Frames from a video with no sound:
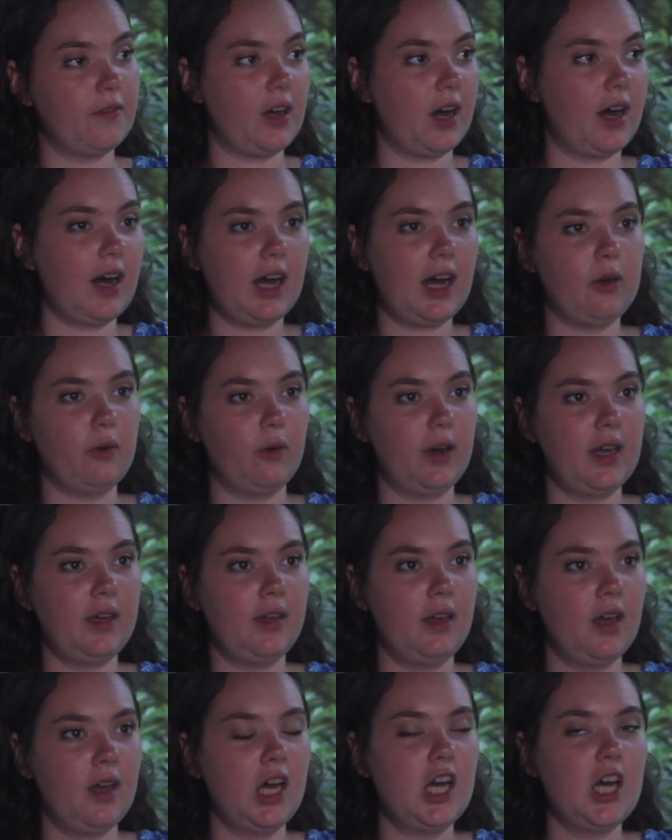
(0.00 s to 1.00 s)
the highway,
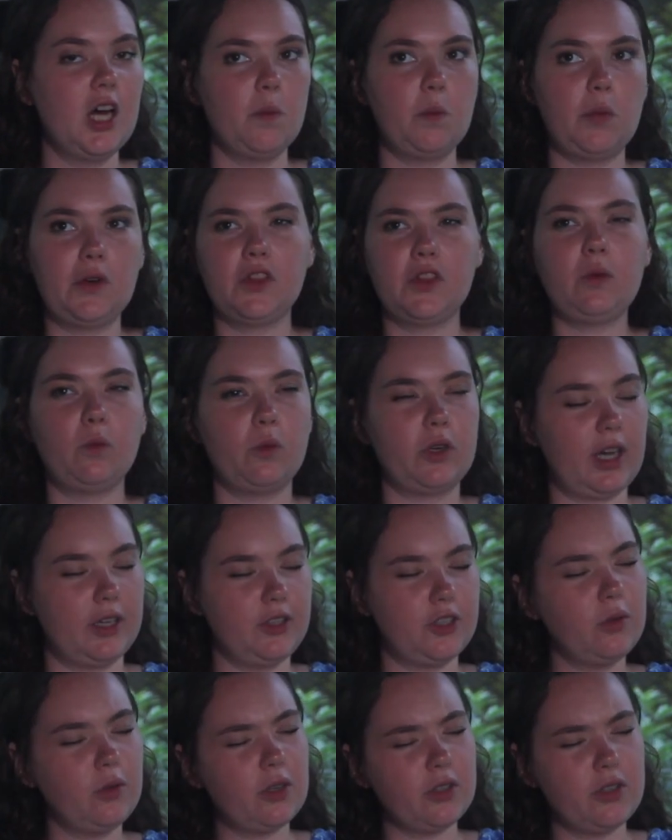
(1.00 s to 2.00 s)
but what I
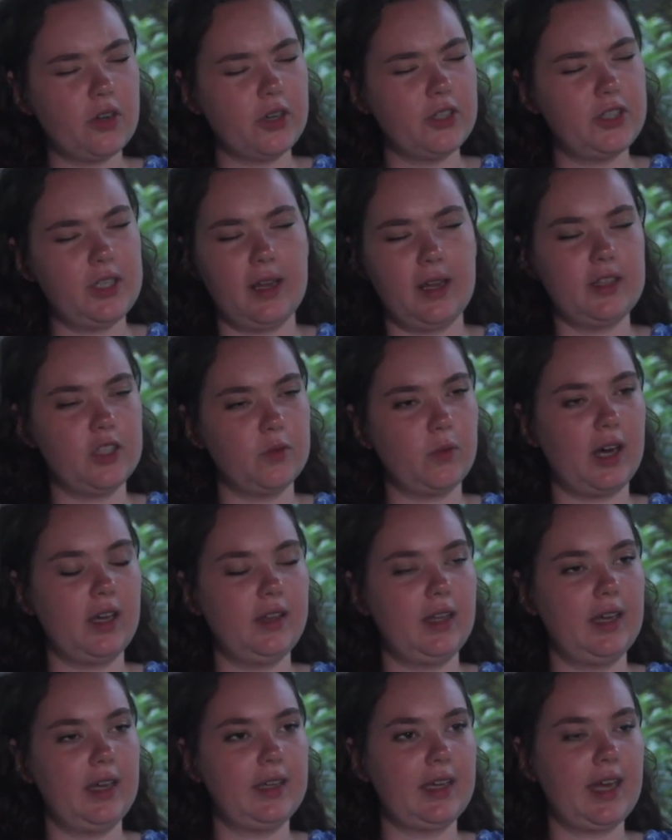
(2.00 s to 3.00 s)
don't understand is why
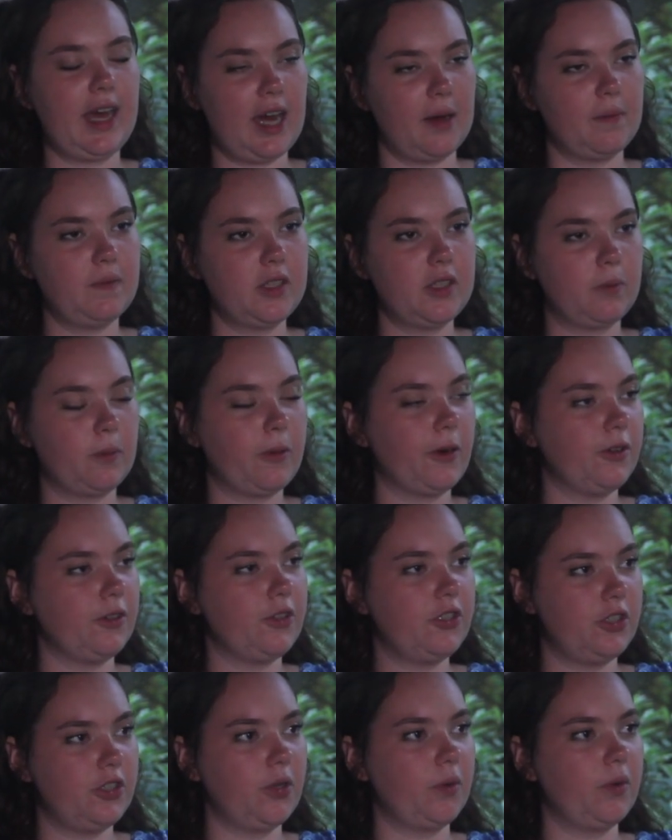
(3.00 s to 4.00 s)
they kept
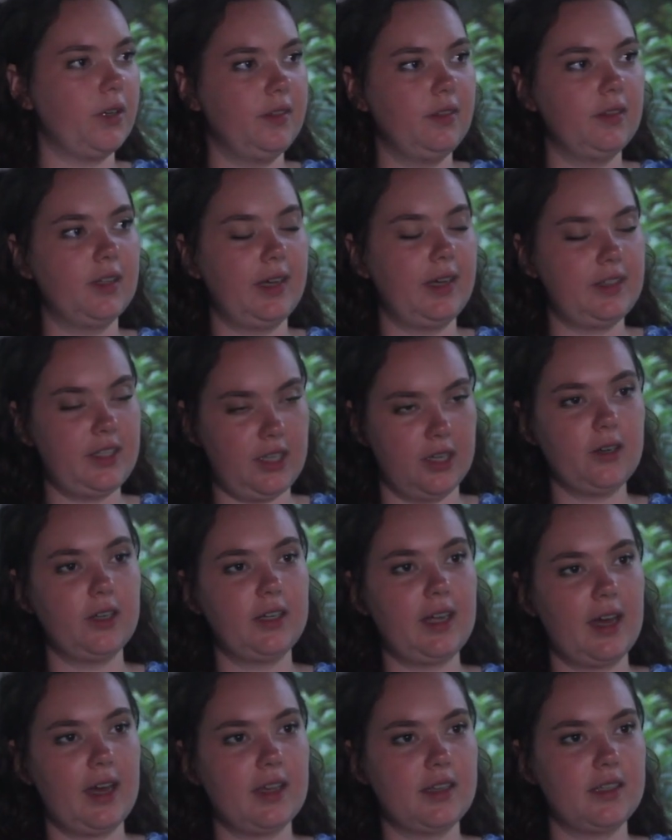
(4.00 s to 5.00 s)
pursuing the tear
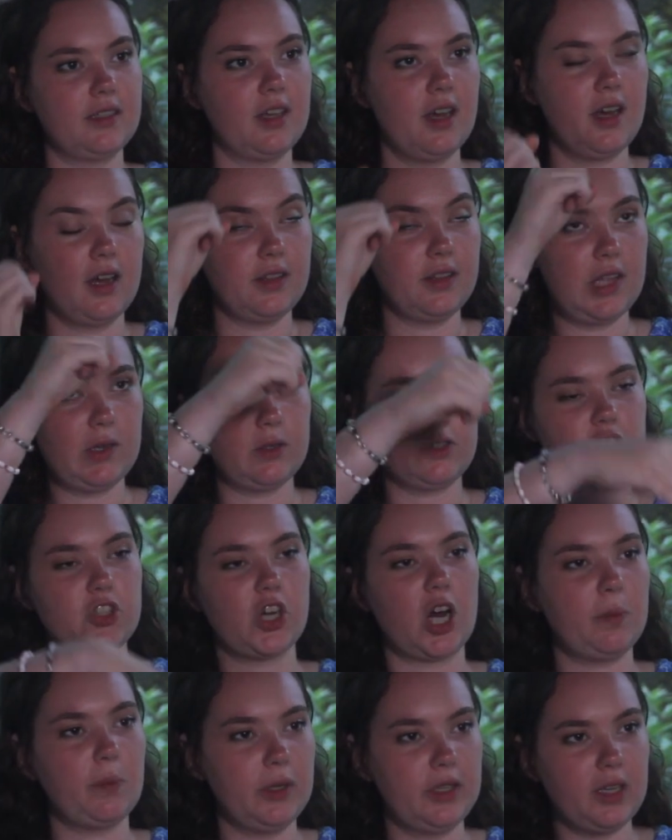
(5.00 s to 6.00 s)
gas. They were
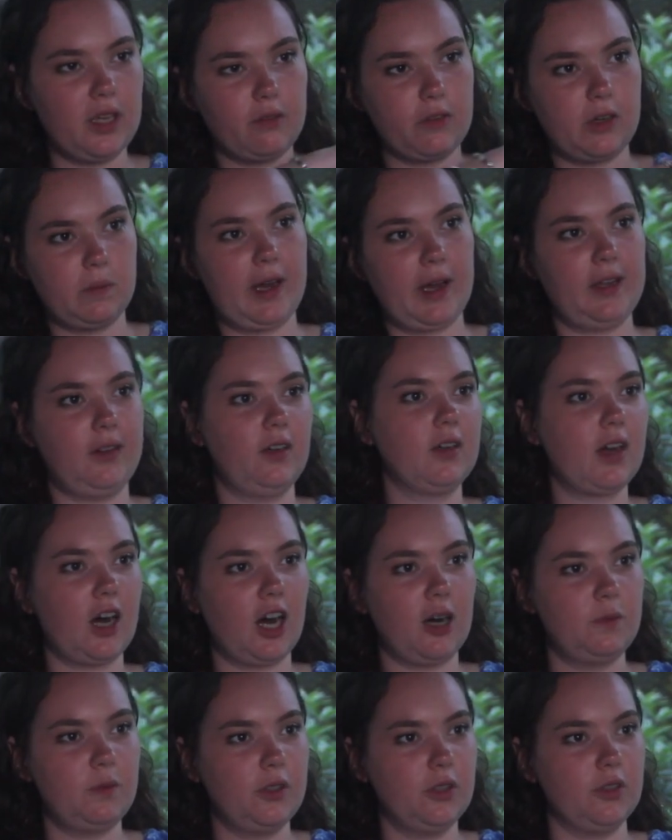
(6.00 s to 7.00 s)
dropping it from
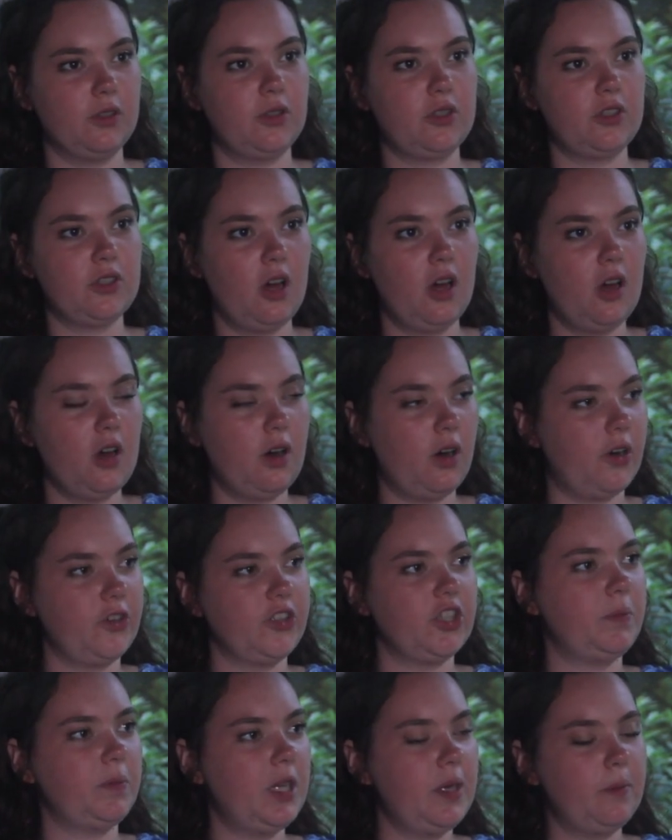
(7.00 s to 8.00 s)
helicopters
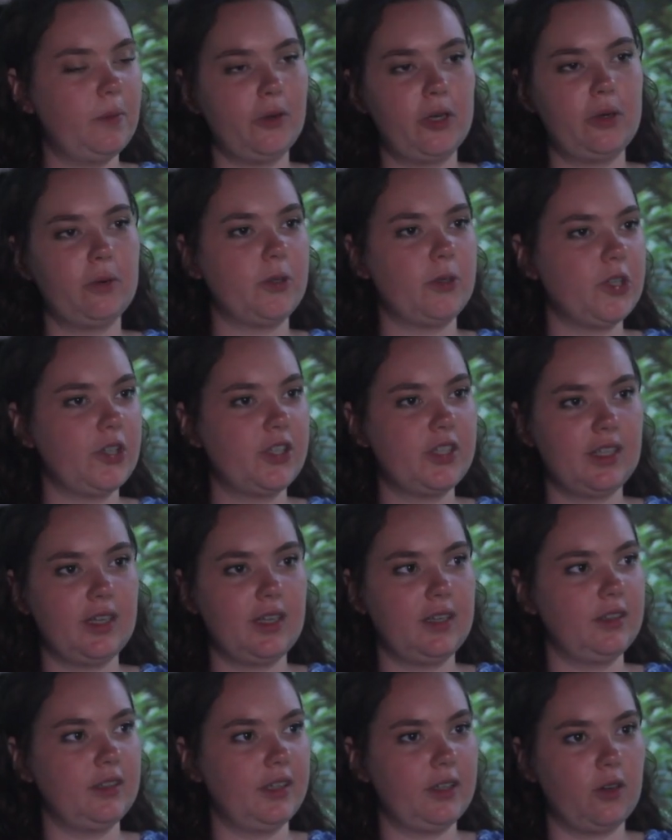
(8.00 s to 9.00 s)
onto people who were just
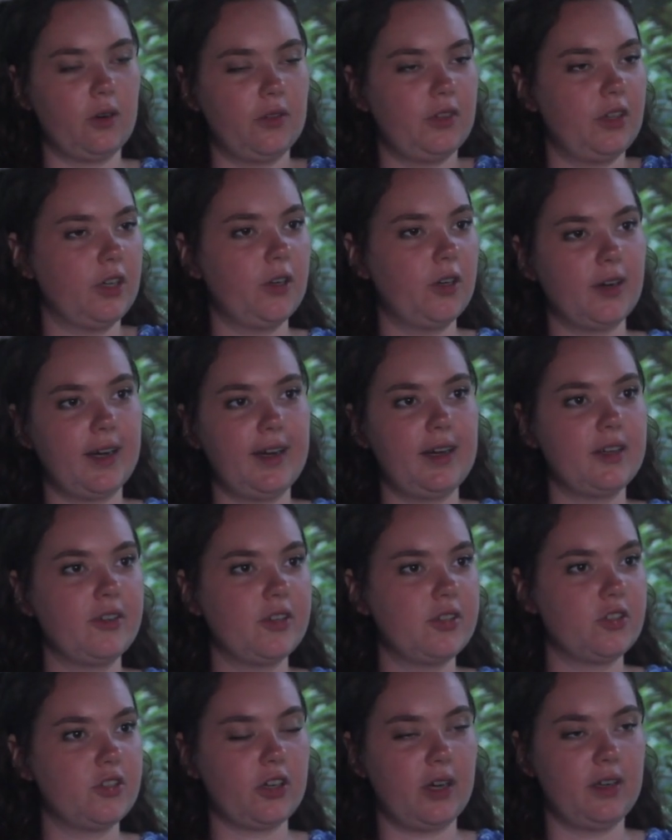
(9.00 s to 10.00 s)
sitting, like, on the
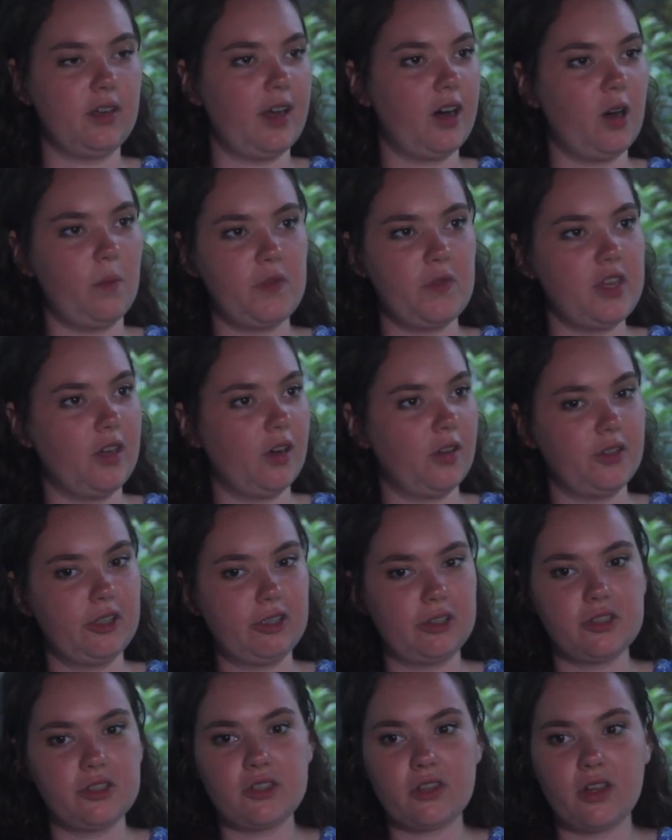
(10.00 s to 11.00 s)
grass, trying to help the
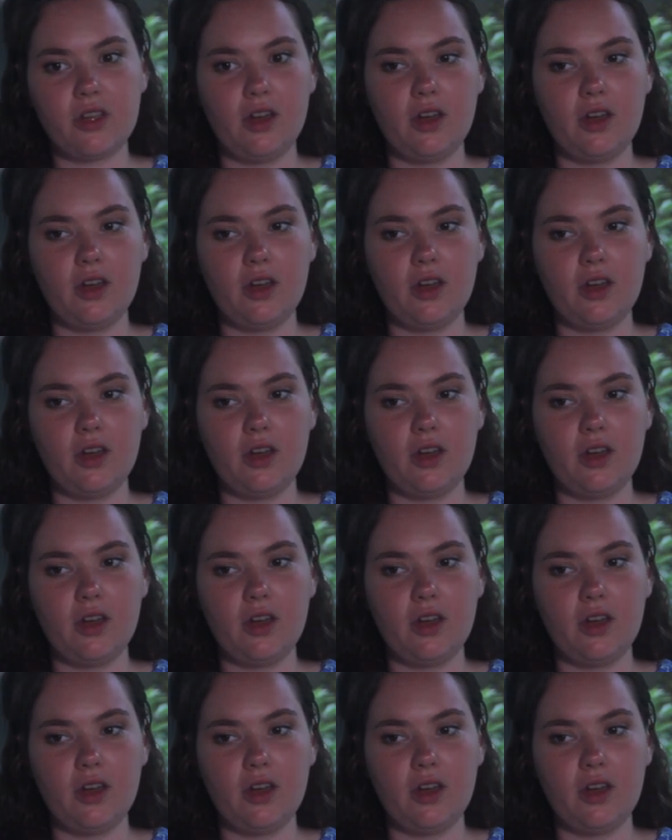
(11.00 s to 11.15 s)
others.